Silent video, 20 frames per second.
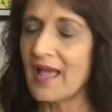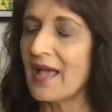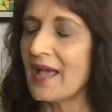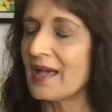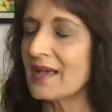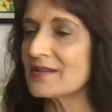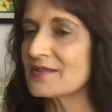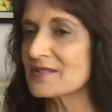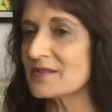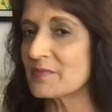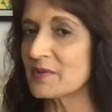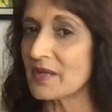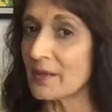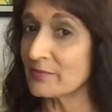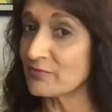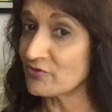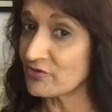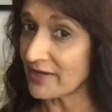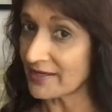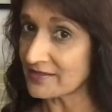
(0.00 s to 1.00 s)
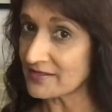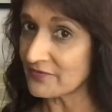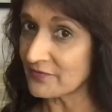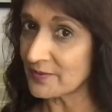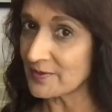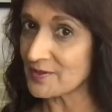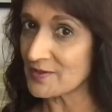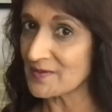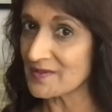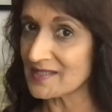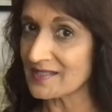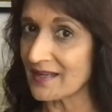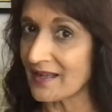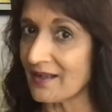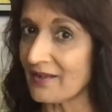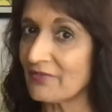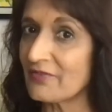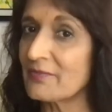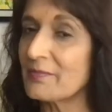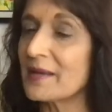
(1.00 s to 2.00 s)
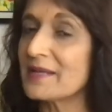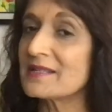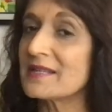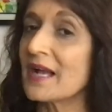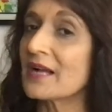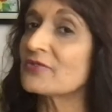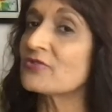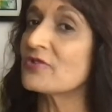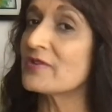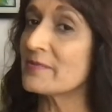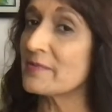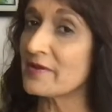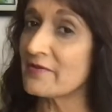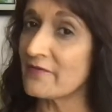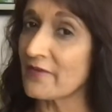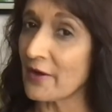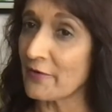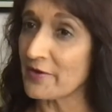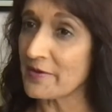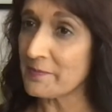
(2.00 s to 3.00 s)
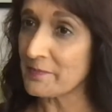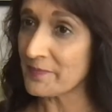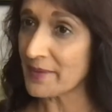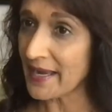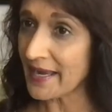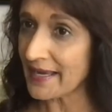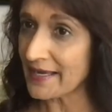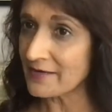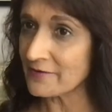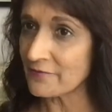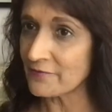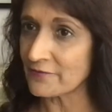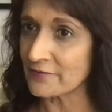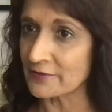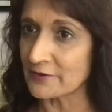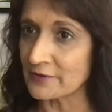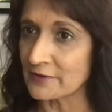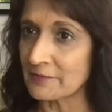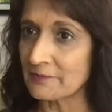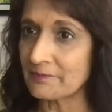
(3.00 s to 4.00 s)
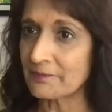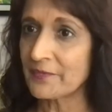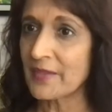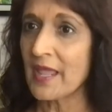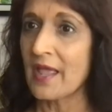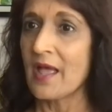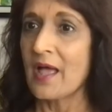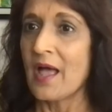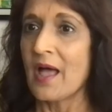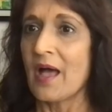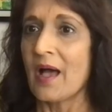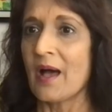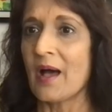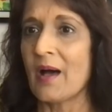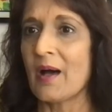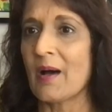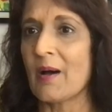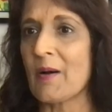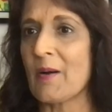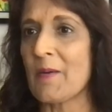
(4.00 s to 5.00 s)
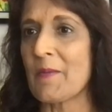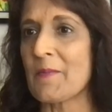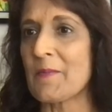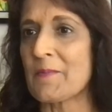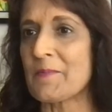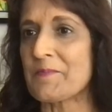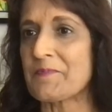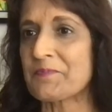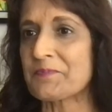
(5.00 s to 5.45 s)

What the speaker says: And to be objective with yourself might actually be very painful to